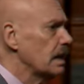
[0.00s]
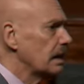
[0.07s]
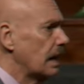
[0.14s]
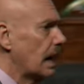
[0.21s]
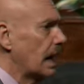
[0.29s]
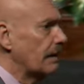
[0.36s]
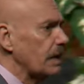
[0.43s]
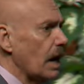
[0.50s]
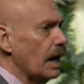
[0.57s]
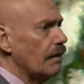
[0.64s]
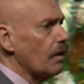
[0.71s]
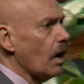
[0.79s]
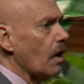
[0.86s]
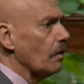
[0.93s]
they have to
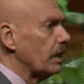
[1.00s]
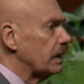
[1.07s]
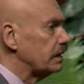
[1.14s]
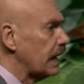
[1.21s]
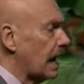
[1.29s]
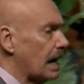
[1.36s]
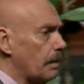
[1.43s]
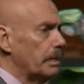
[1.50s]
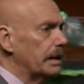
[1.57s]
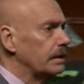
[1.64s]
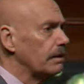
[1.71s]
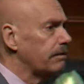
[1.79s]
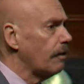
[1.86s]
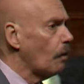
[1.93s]
have all things, they gotta be
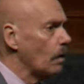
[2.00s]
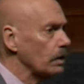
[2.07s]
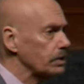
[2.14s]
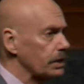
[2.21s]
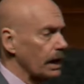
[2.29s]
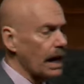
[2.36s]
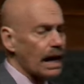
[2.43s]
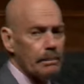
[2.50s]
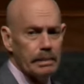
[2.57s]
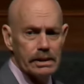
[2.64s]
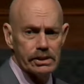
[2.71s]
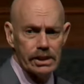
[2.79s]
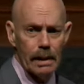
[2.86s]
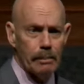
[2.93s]
divorced, they gotta
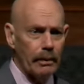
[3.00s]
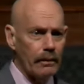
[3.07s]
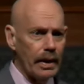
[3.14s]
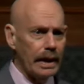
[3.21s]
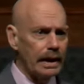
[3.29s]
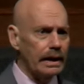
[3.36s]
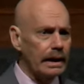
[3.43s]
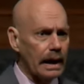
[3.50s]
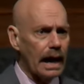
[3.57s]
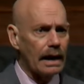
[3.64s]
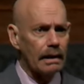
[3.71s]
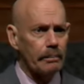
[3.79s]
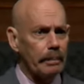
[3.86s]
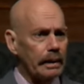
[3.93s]
be separated, they
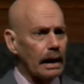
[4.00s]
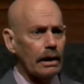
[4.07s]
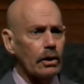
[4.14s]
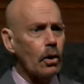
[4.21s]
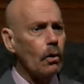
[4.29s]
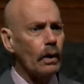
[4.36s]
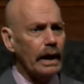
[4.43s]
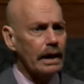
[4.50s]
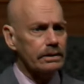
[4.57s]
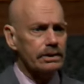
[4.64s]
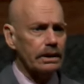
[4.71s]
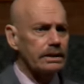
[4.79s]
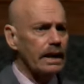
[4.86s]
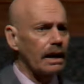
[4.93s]
gotta be, a court has
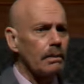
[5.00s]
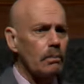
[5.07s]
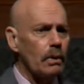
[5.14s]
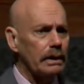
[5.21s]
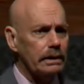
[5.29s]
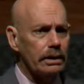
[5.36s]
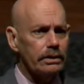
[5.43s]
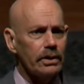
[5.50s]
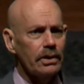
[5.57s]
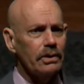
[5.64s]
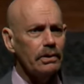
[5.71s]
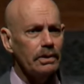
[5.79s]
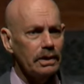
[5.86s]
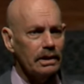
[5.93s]
to tell them what to
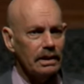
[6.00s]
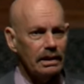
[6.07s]
do.